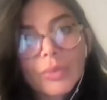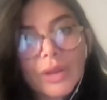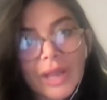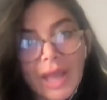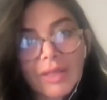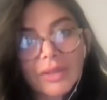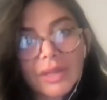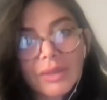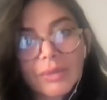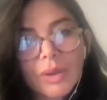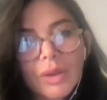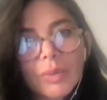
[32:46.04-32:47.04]
reality,
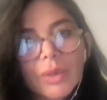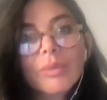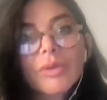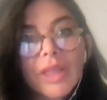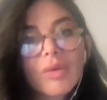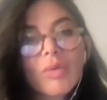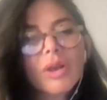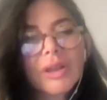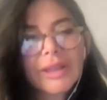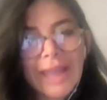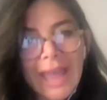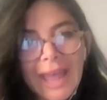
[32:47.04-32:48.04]
where we were like
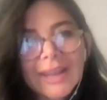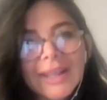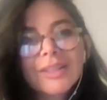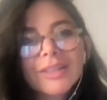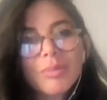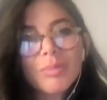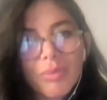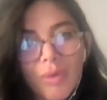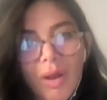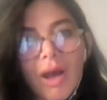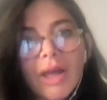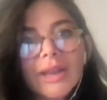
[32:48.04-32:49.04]
organically
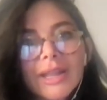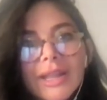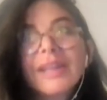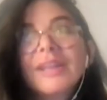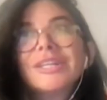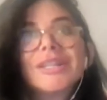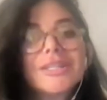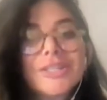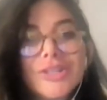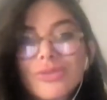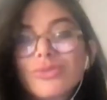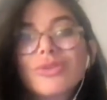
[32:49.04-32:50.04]
brought into
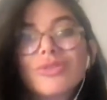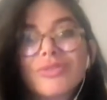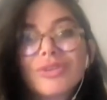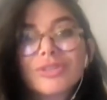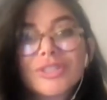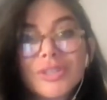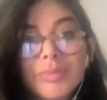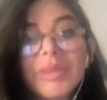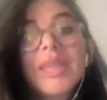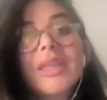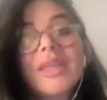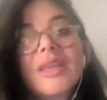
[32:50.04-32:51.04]
this universe to
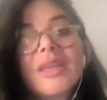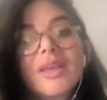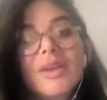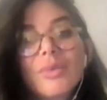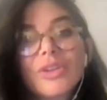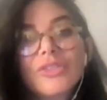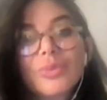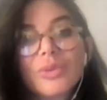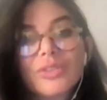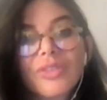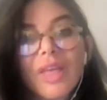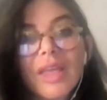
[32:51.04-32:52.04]
be, which
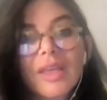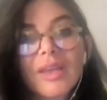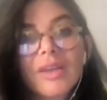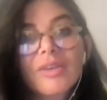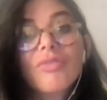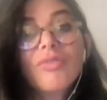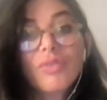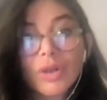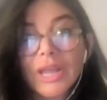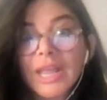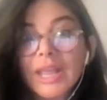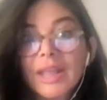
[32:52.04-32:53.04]
was like
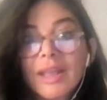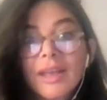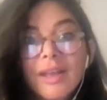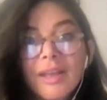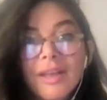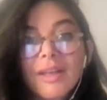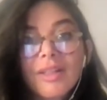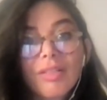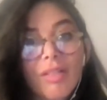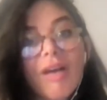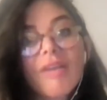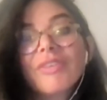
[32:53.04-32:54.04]
free,
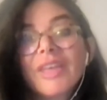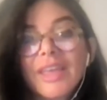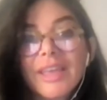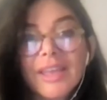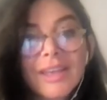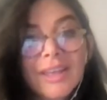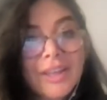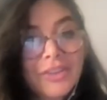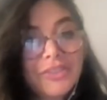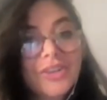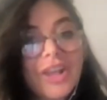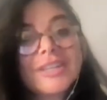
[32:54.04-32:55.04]
loving,
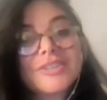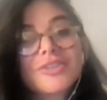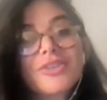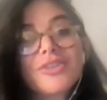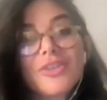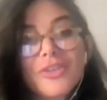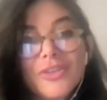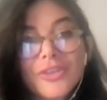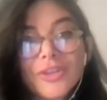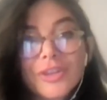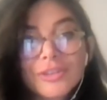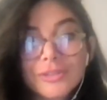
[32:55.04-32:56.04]

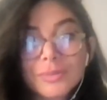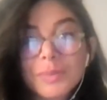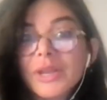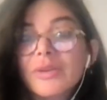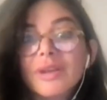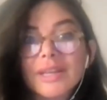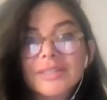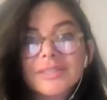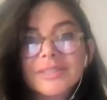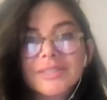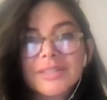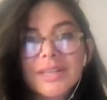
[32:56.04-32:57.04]
gentle
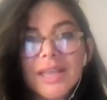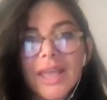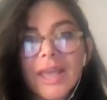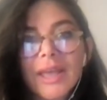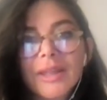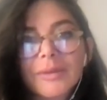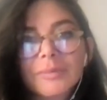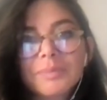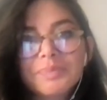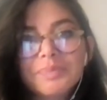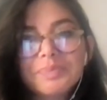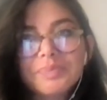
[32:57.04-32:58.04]
spirits. And
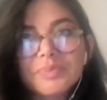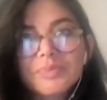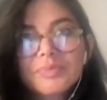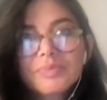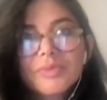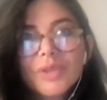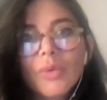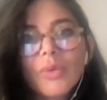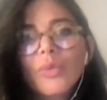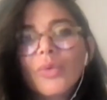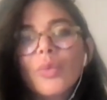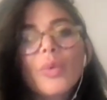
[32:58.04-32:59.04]

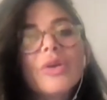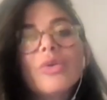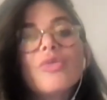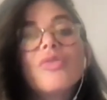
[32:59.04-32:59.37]
who